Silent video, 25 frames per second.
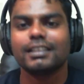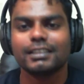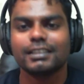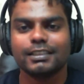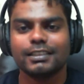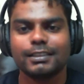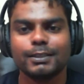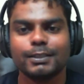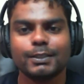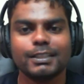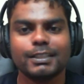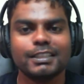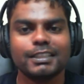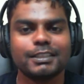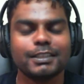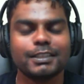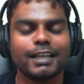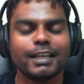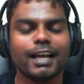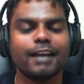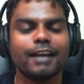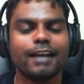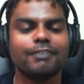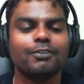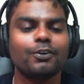You need to
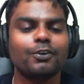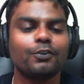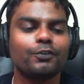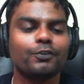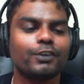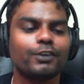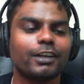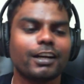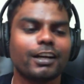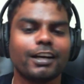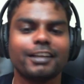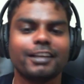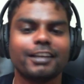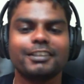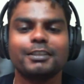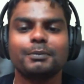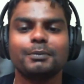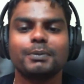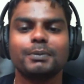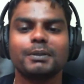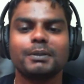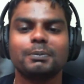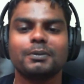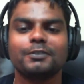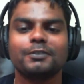have over 100
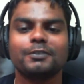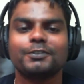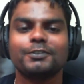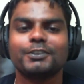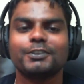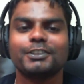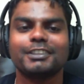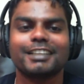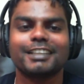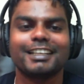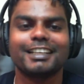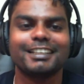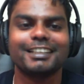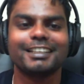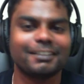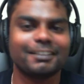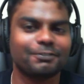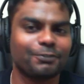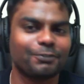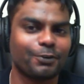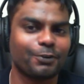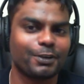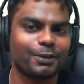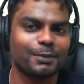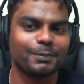people for it to end at
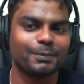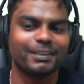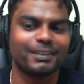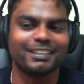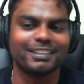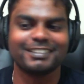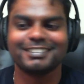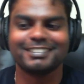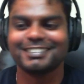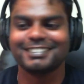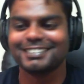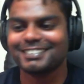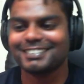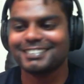40 minutes.